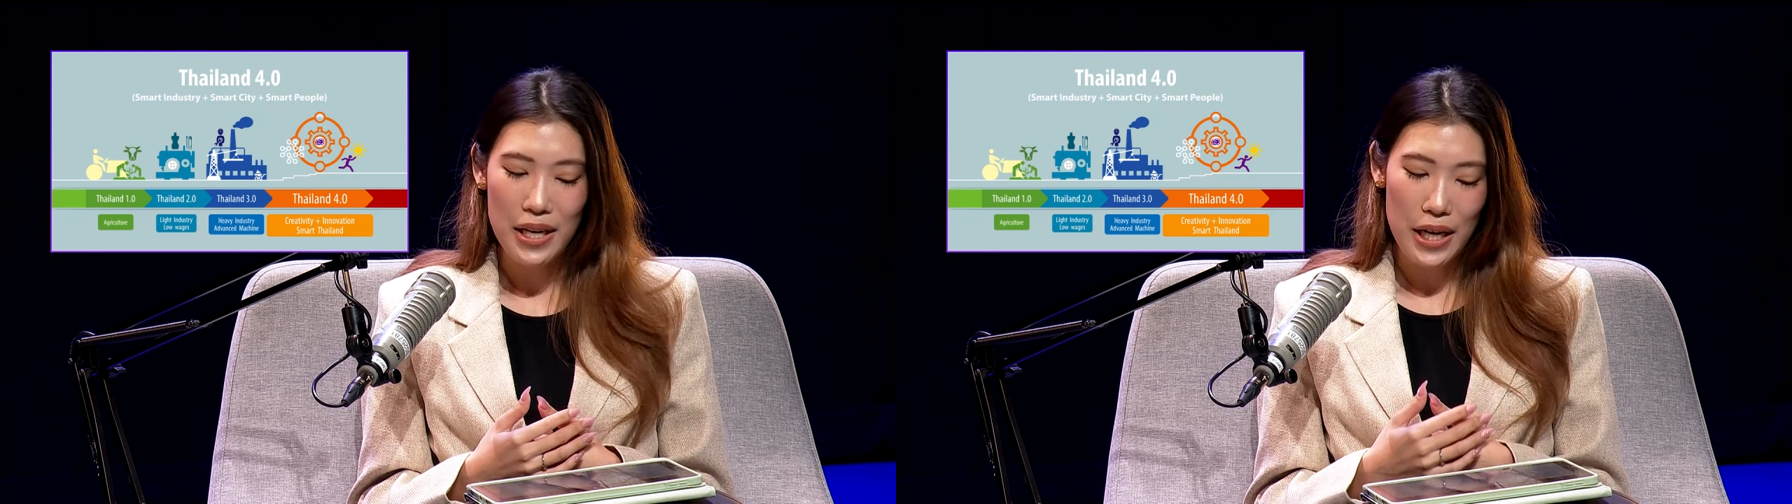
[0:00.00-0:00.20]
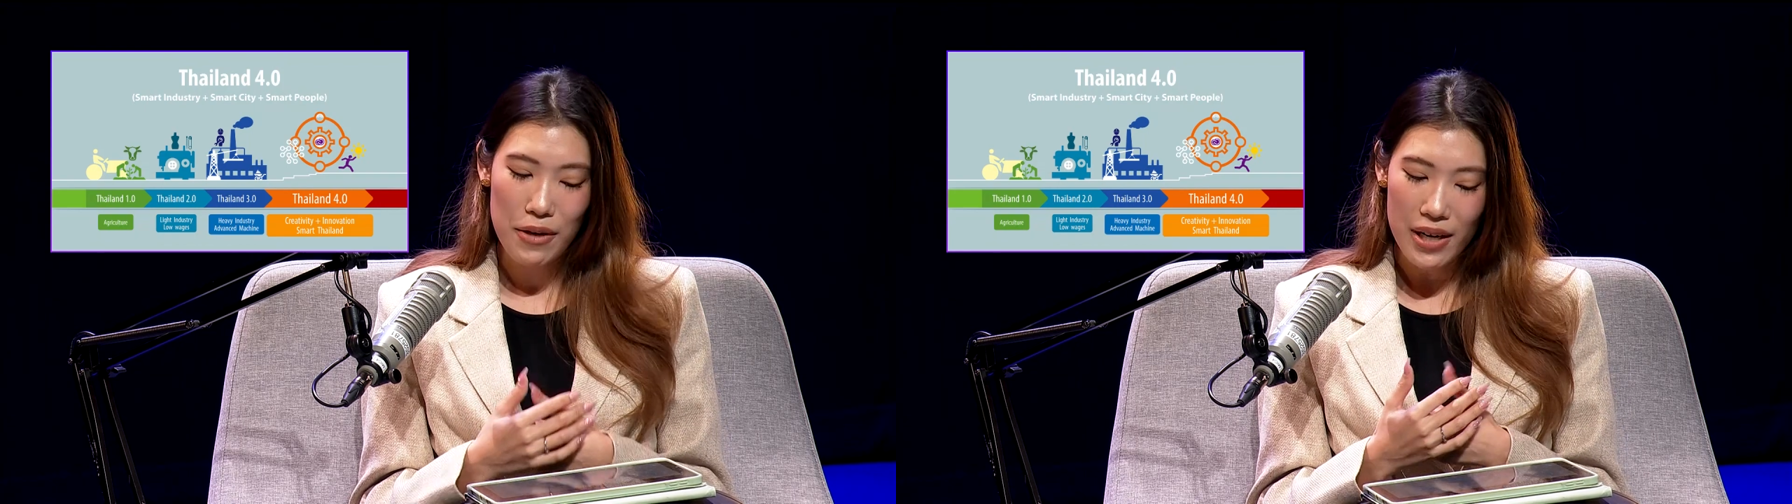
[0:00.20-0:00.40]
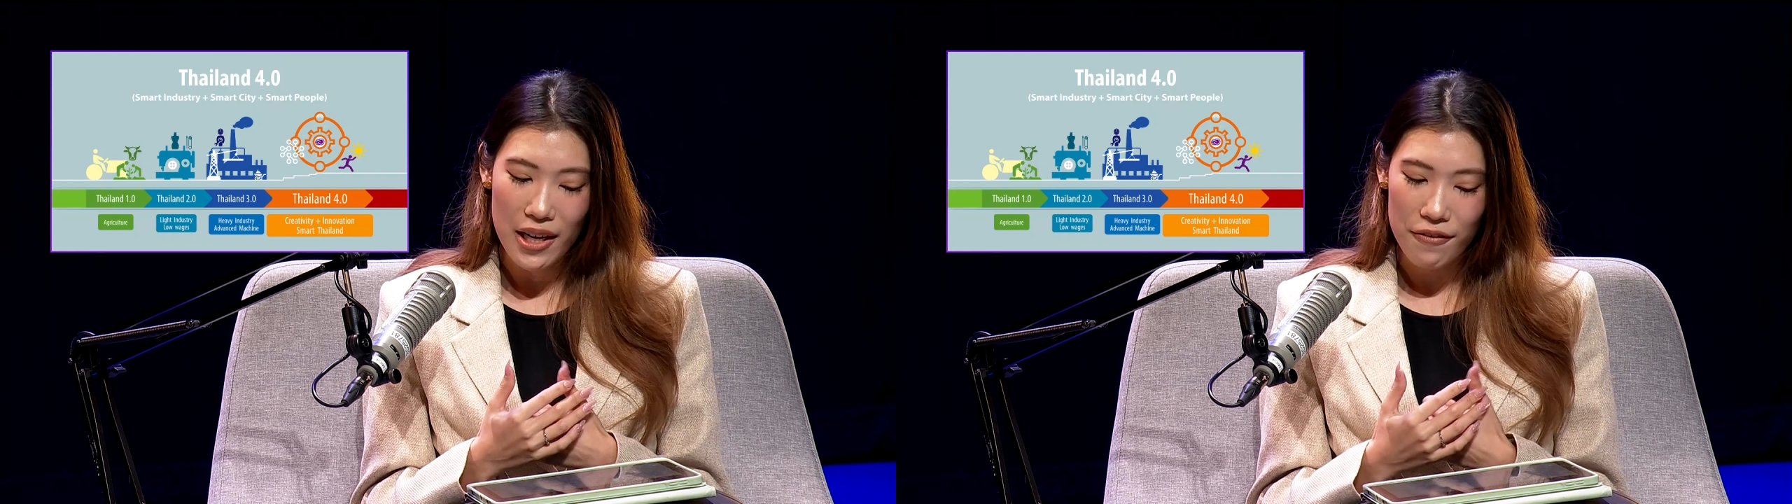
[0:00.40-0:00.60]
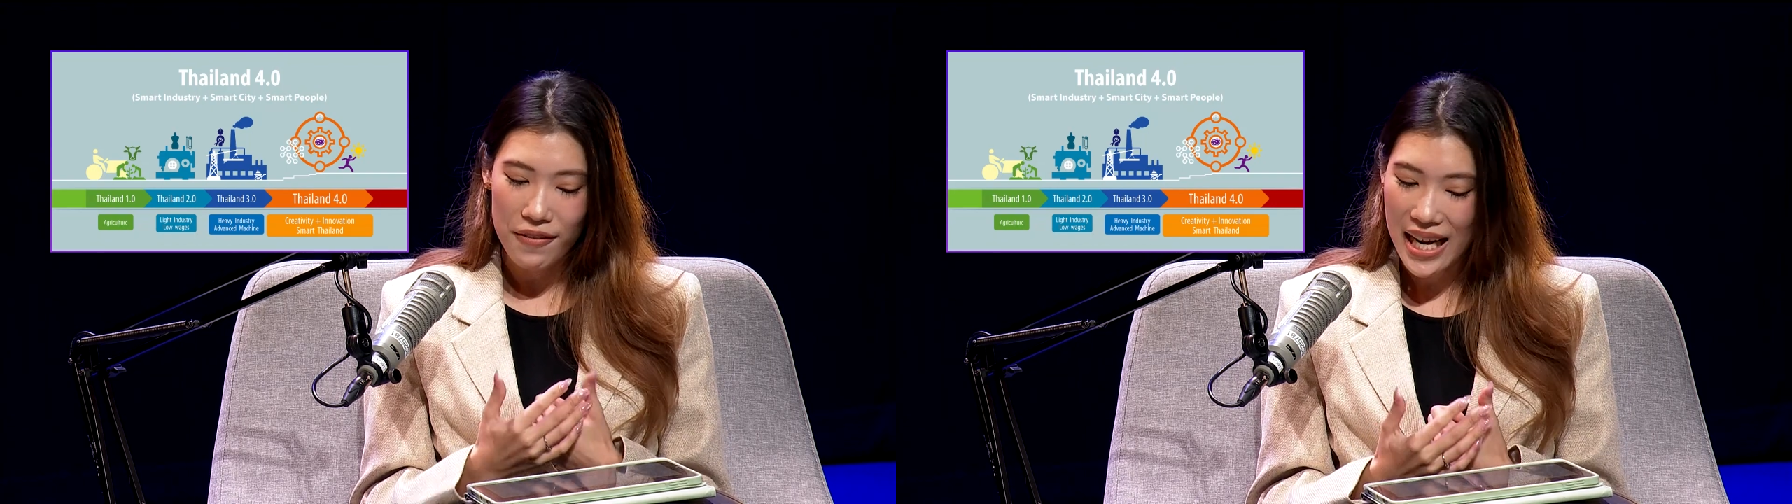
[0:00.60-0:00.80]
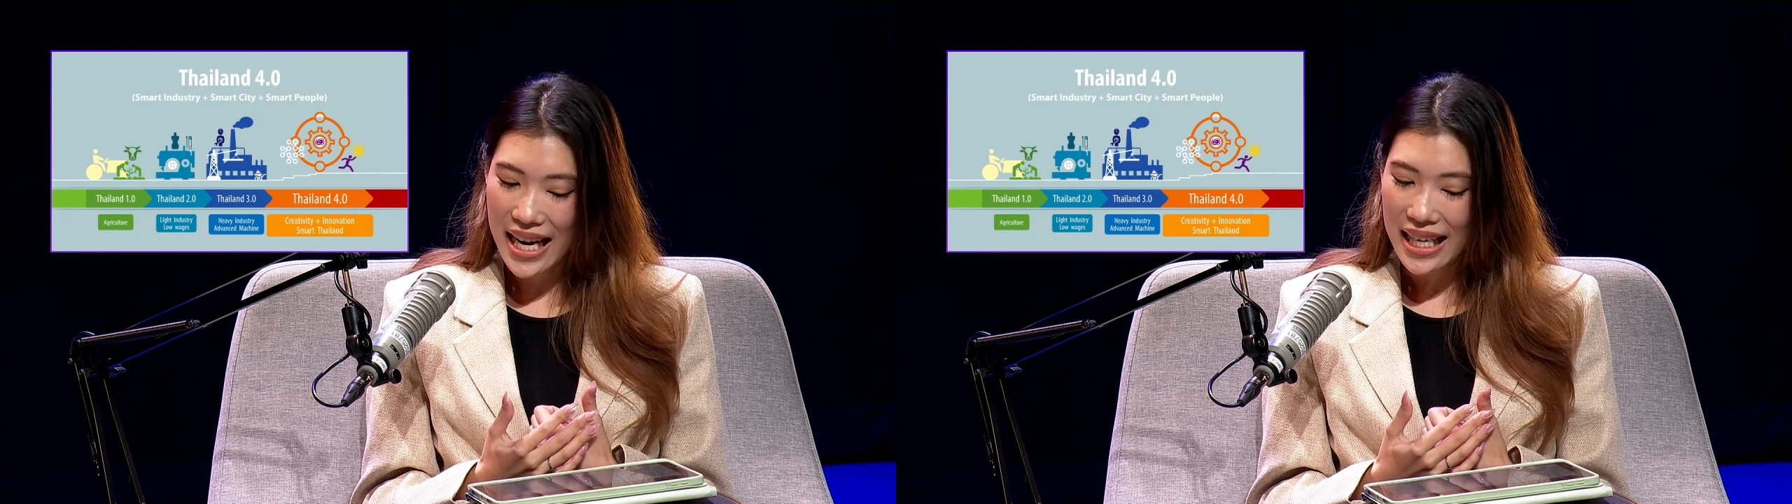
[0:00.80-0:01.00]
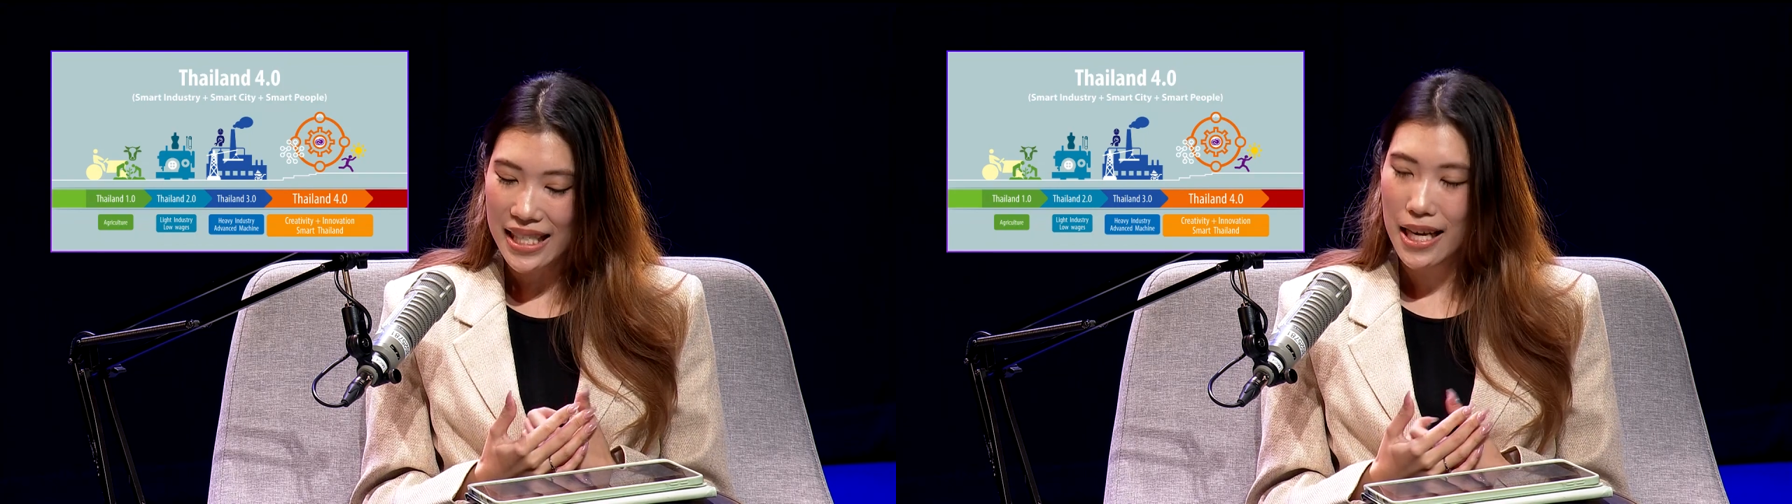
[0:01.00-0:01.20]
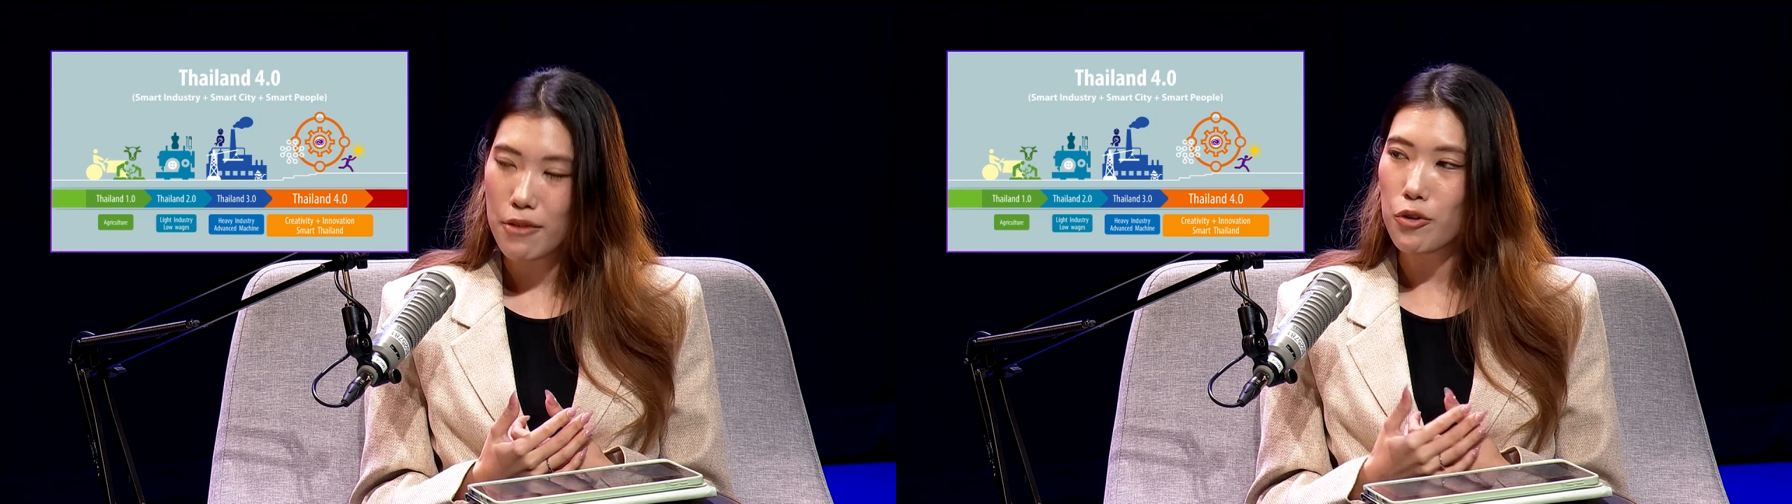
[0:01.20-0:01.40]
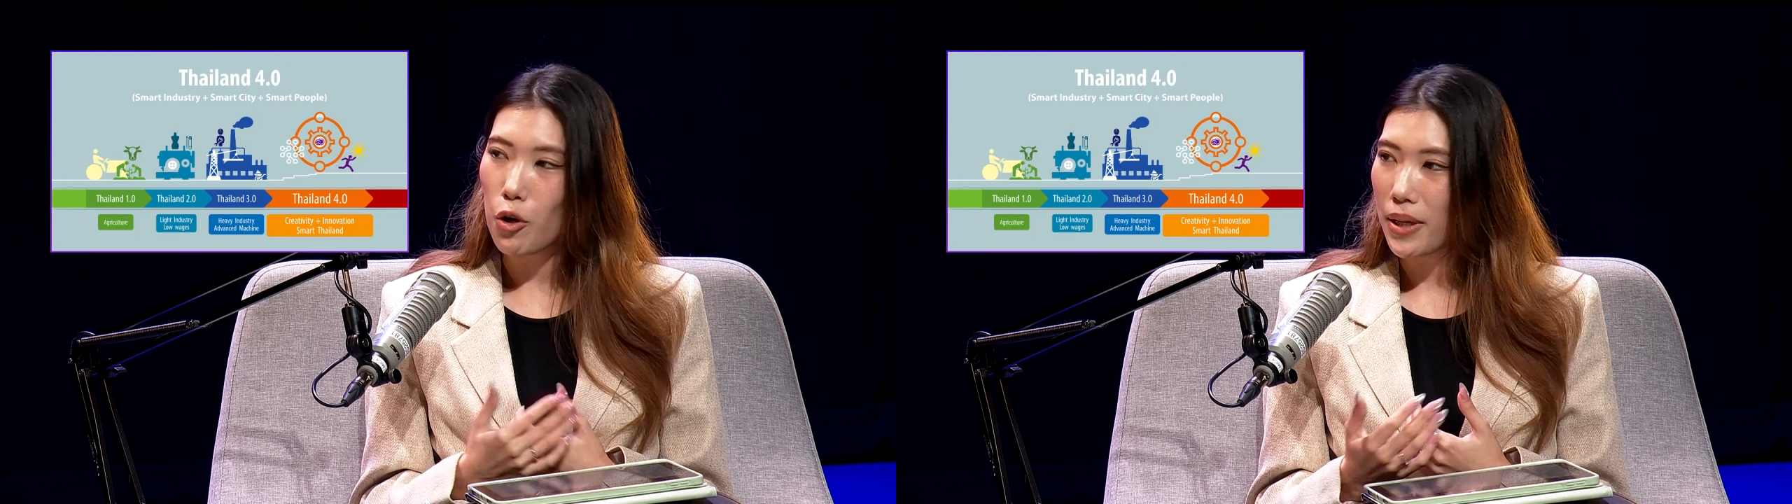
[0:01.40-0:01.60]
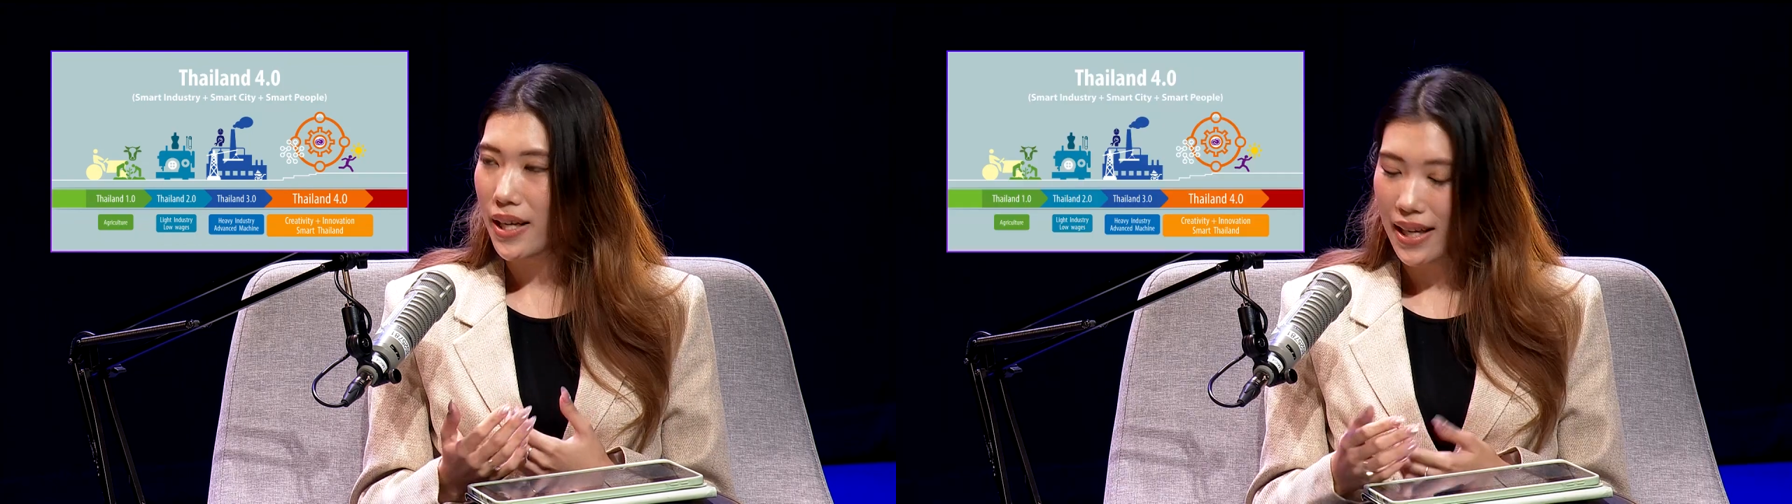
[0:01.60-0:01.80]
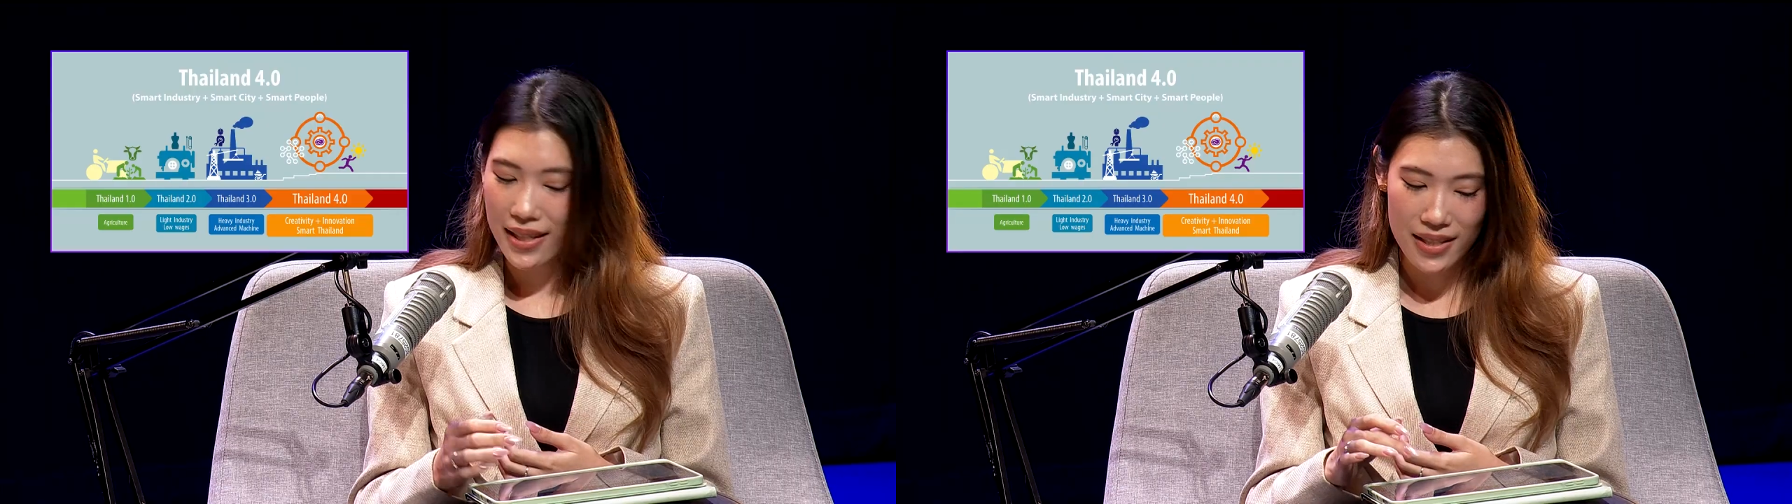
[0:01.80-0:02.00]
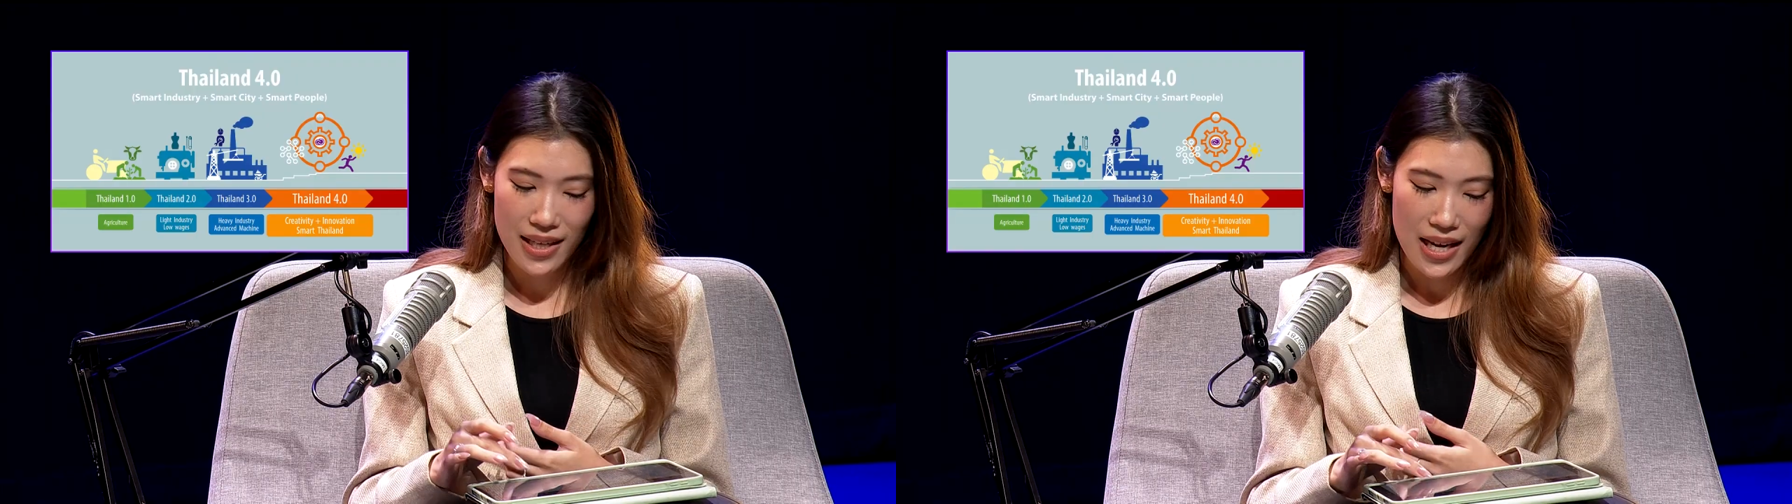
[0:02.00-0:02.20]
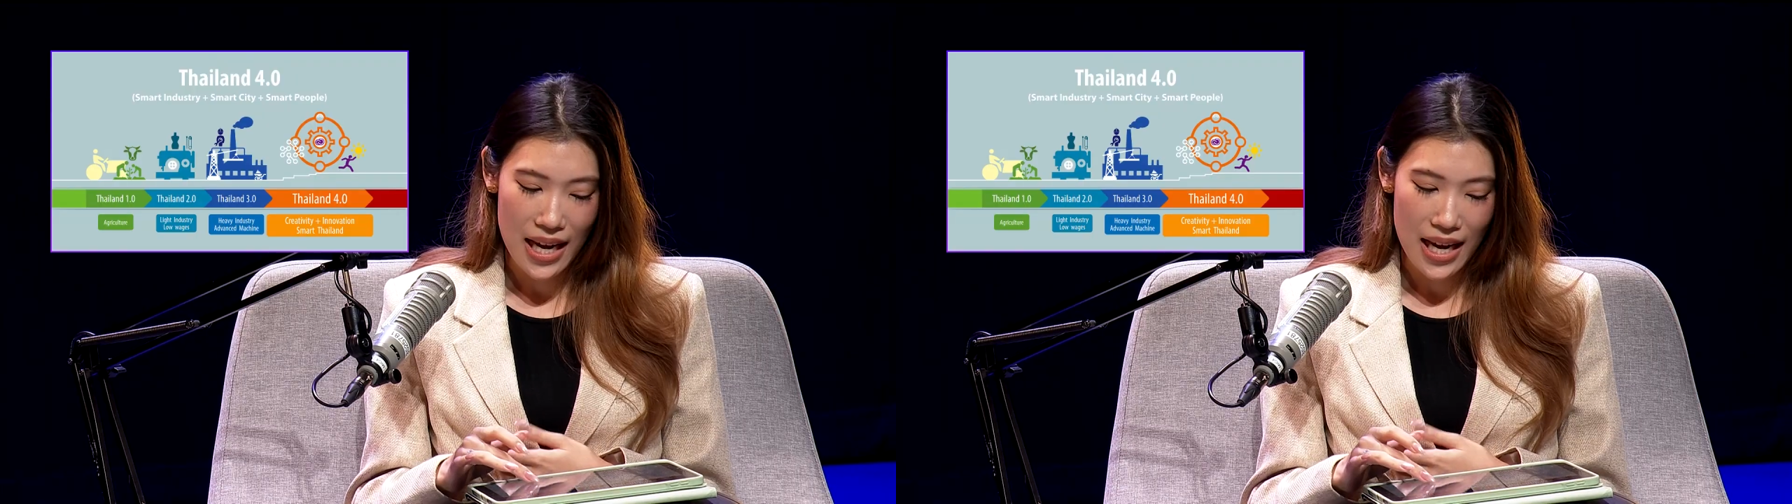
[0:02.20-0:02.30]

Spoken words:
Internet of Things, and robotics.